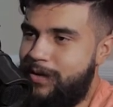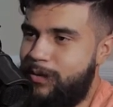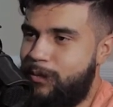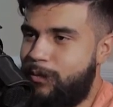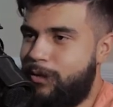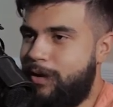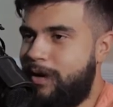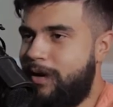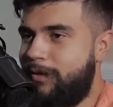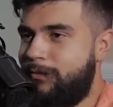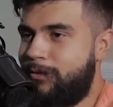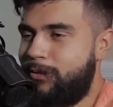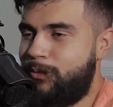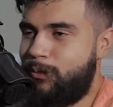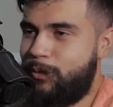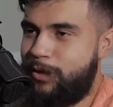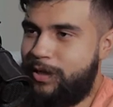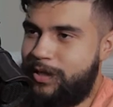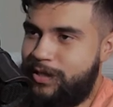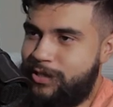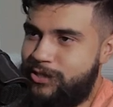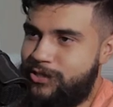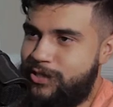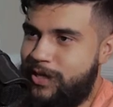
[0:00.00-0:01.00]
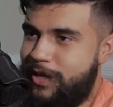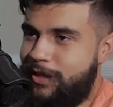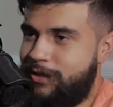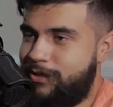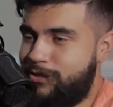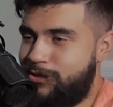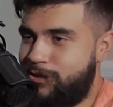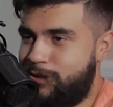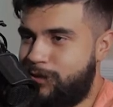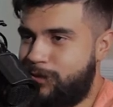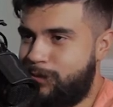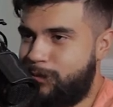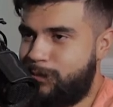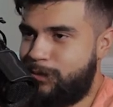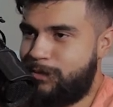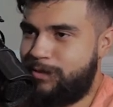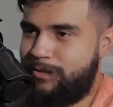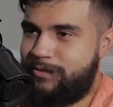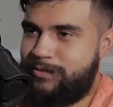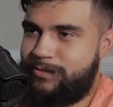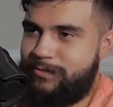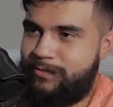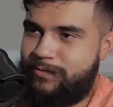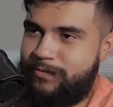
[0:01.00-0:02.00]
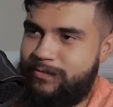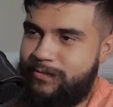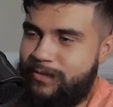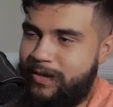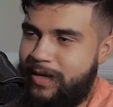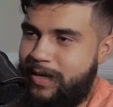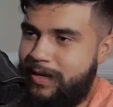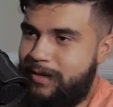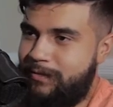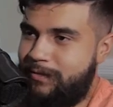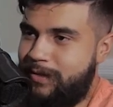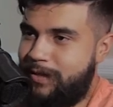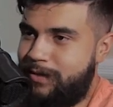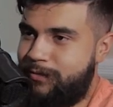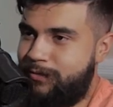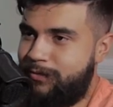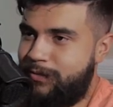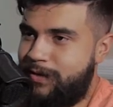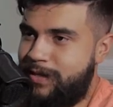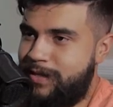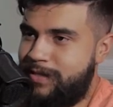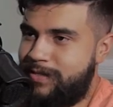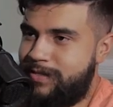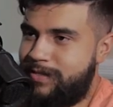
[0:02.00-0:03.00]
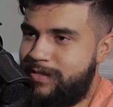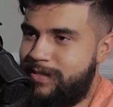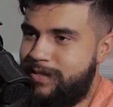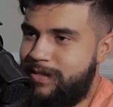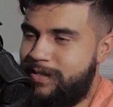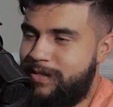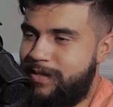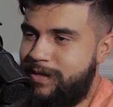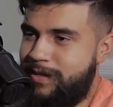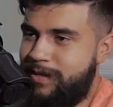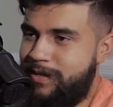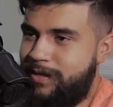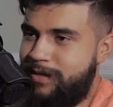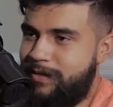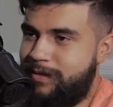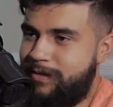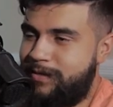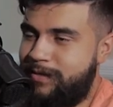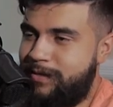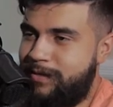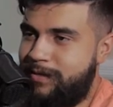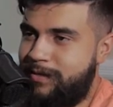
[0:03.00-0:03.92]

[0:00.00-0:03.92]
where every week a challenger would kind of like face the uh,